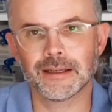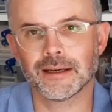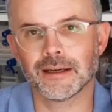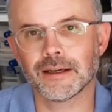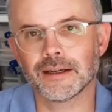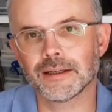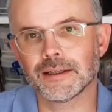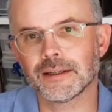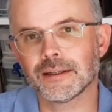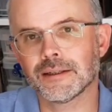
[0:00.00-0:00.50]

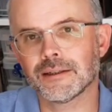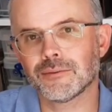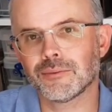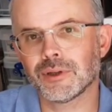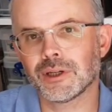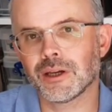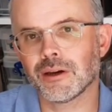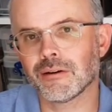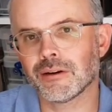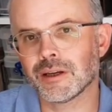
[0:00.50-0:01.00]
We're
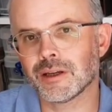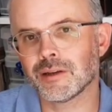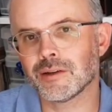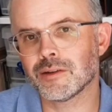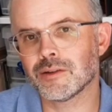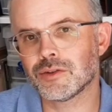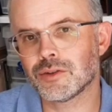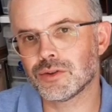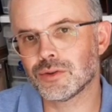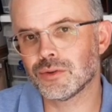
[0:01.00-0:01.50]
going
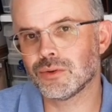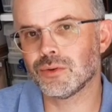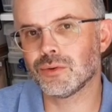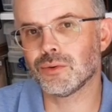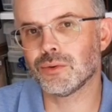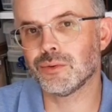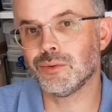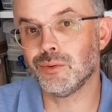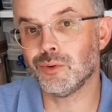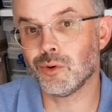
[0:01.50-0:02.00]
to
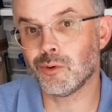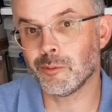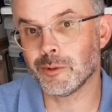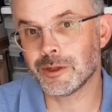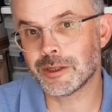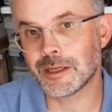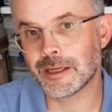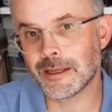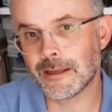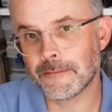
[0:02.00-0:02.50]

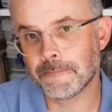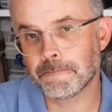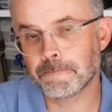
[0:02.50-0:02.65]
Normandy,